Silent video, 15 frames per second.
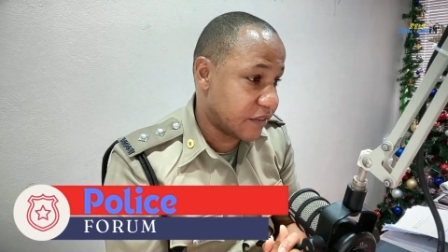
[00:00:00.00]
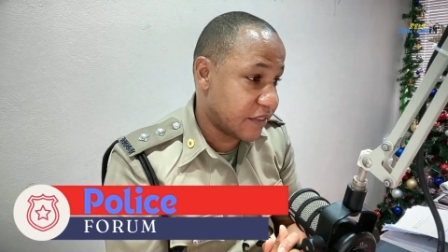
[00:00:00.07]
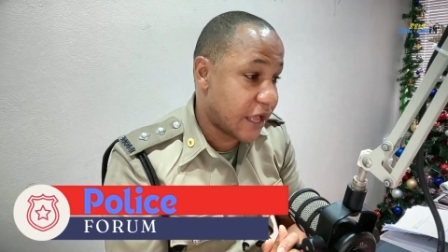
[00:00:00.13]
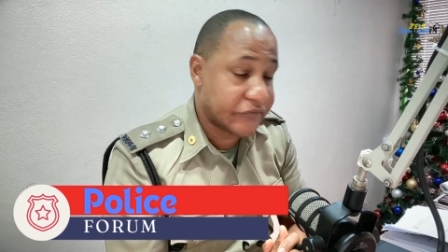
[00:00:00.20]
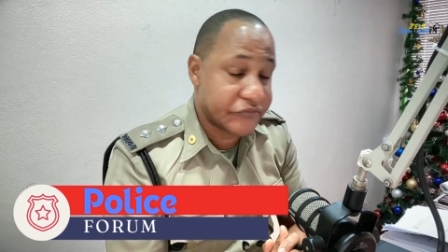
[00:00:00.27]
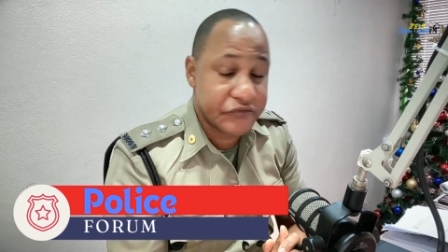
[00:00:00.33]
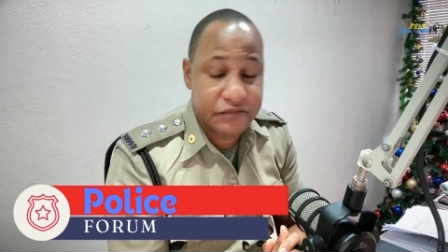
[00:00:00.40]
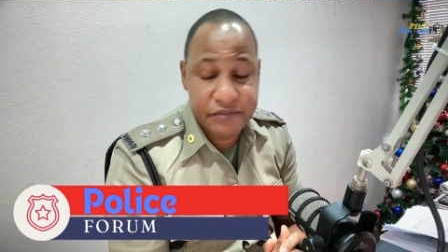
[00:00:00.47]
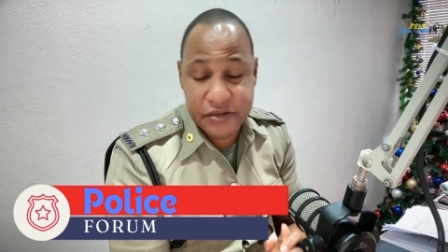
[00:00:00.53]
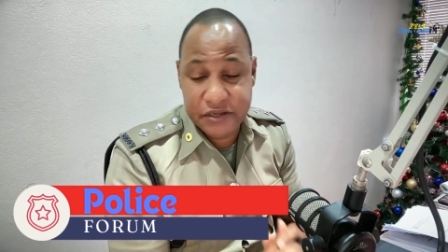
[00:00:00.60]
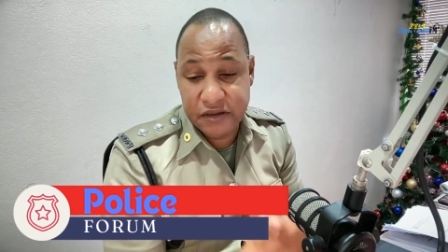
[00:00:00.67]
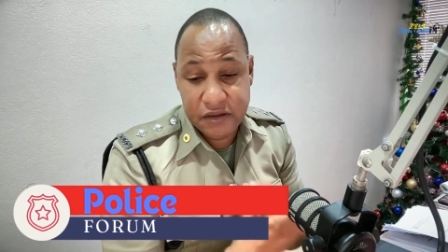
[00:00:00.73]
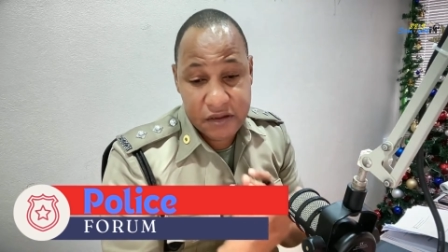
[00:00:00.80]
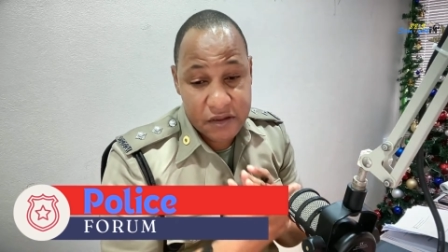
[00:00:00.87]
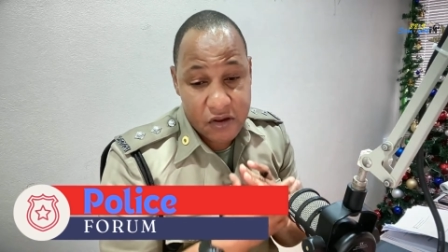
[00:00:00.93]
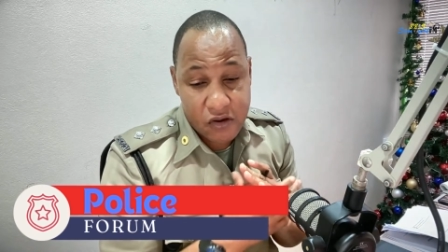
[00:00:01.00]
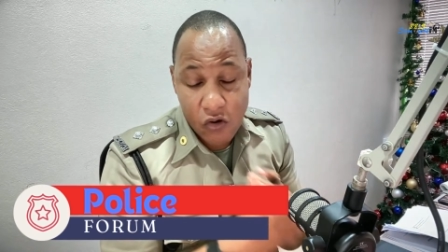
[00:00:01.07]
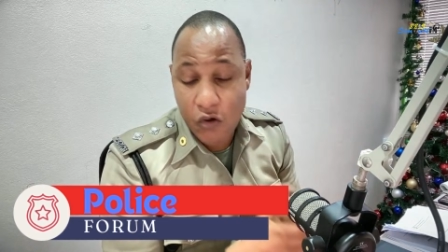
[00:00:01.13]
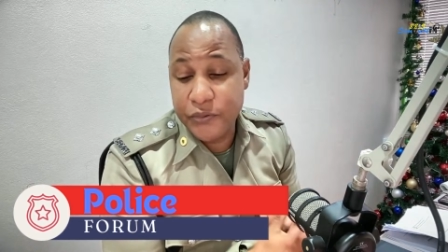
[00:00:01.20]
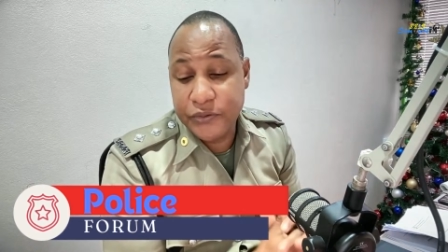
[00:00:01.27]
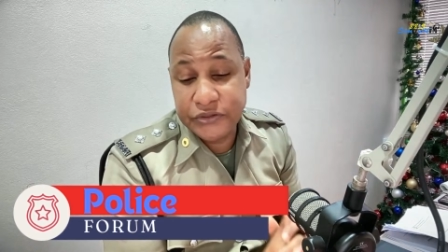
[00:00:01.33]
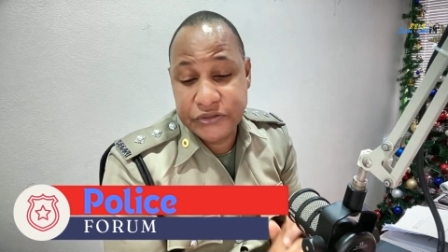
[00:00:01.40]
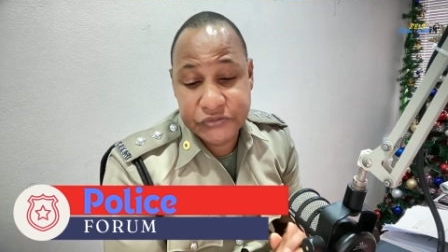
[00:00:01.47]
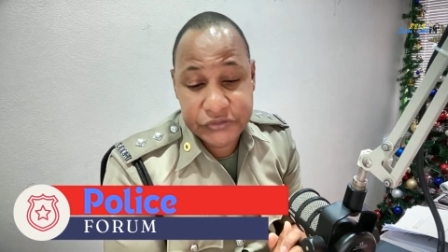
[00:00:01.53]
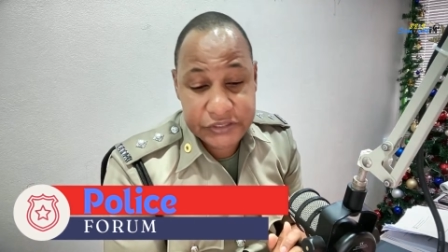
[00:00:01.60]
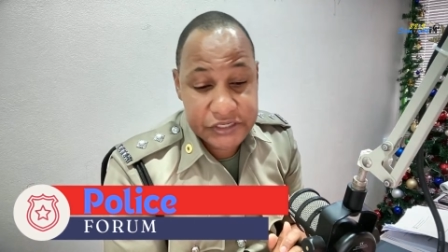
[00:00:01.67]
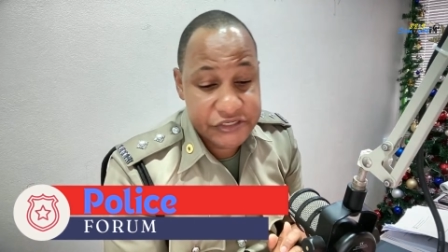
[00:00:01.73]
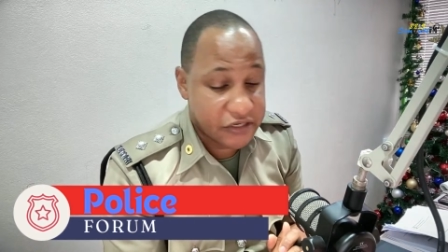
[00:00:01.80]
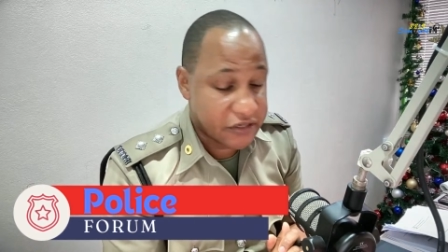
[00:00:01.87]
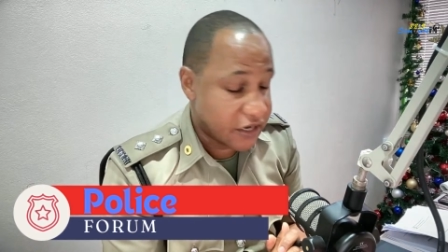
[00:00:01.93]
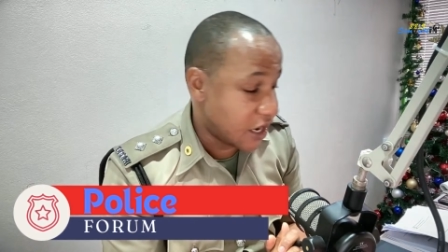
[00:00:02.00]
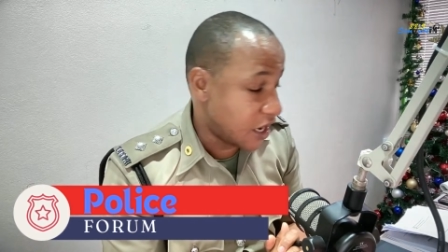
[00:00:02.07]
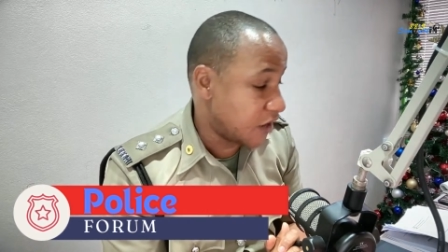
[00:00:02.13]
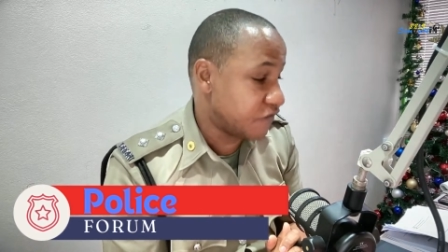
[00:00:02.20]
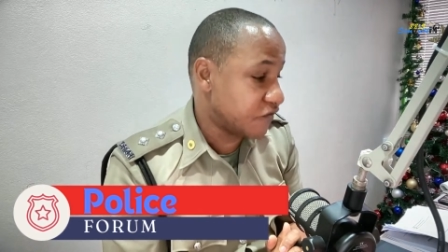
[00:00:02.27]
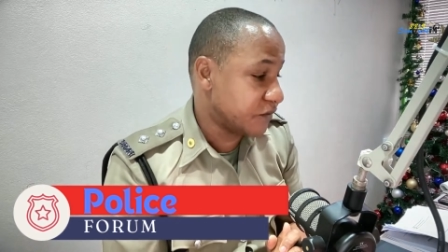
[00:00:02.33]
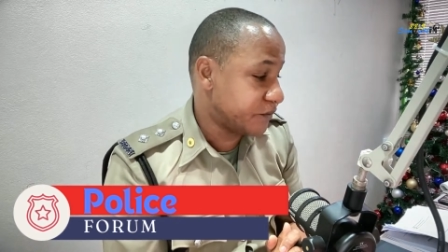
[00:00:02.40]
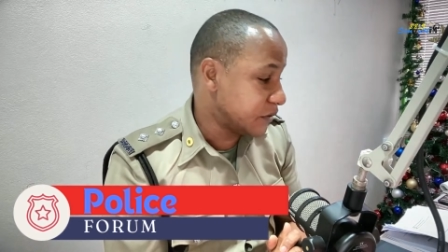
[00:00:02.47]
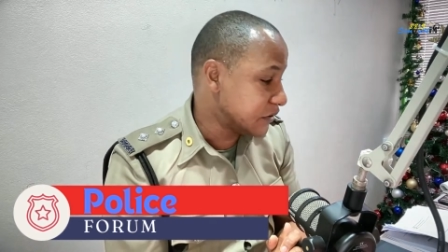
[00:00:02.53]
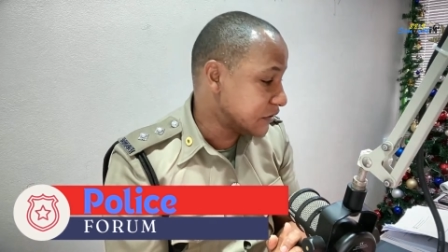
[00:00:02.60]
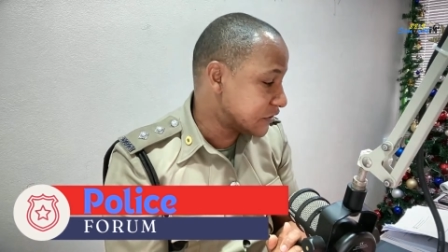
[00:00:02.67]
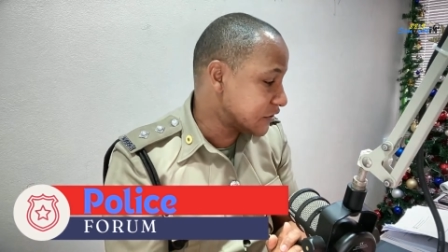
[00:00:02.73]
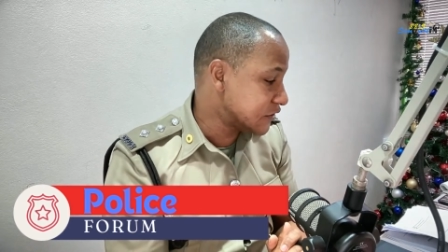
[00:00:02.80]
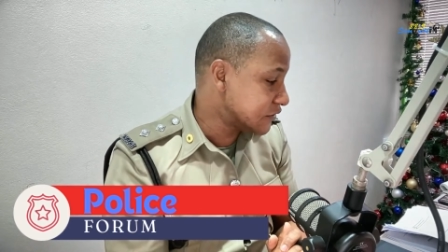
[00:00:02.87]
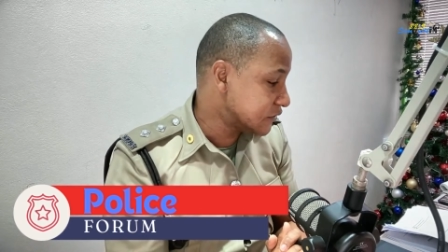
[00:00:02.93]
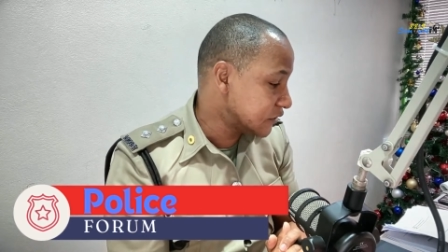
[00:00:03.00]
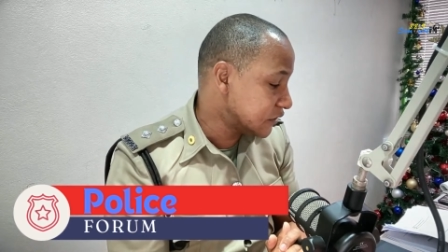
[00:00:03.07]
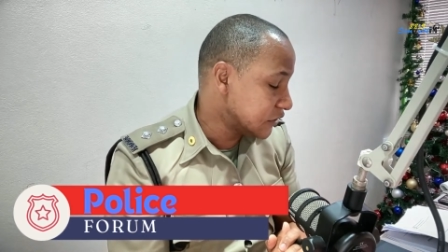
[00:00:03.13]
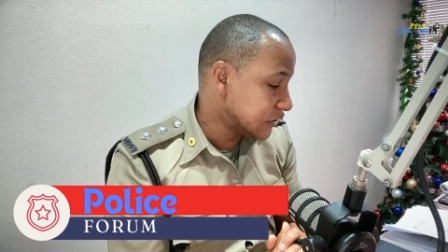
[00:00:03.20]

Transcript: That will be open to each and every person,